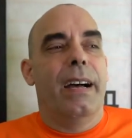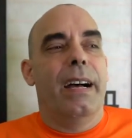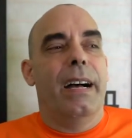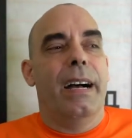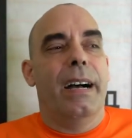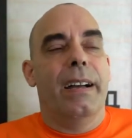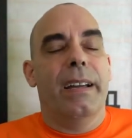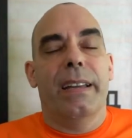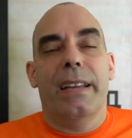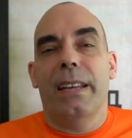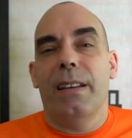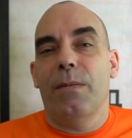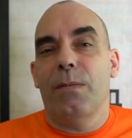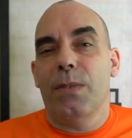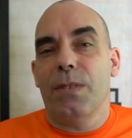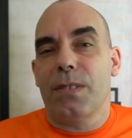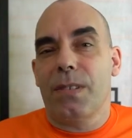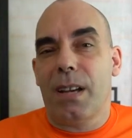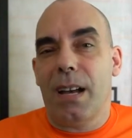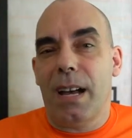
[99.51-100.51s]
uh, and it
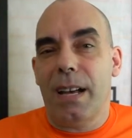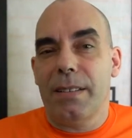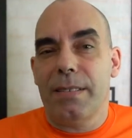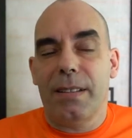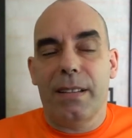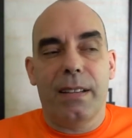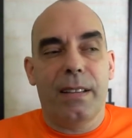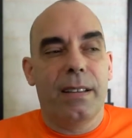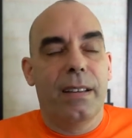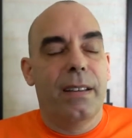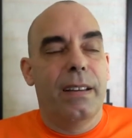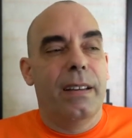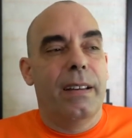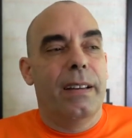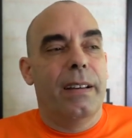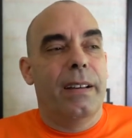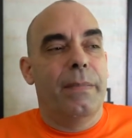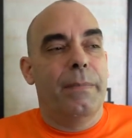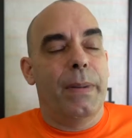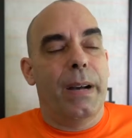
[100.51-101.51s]
was causing
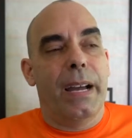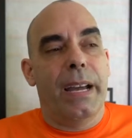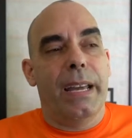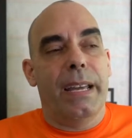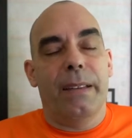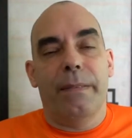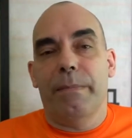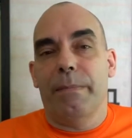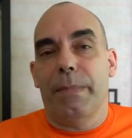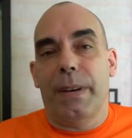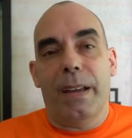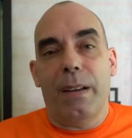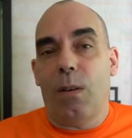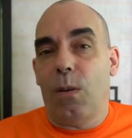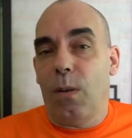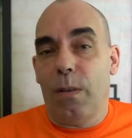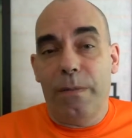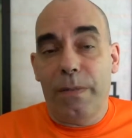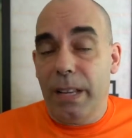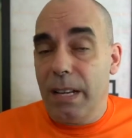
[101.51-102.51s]
my my
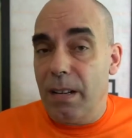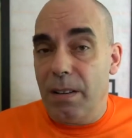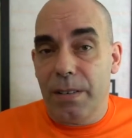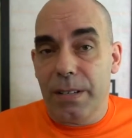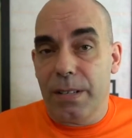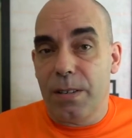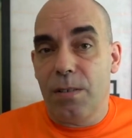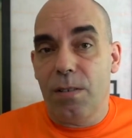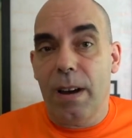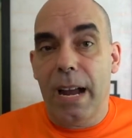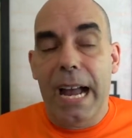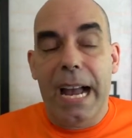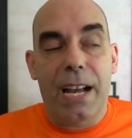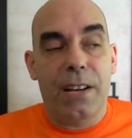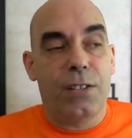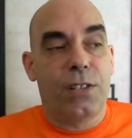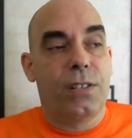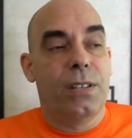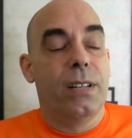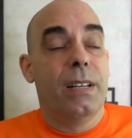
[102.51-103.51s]
whole video to
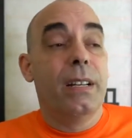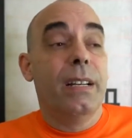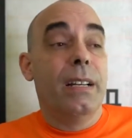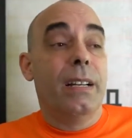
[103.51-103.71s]
crash.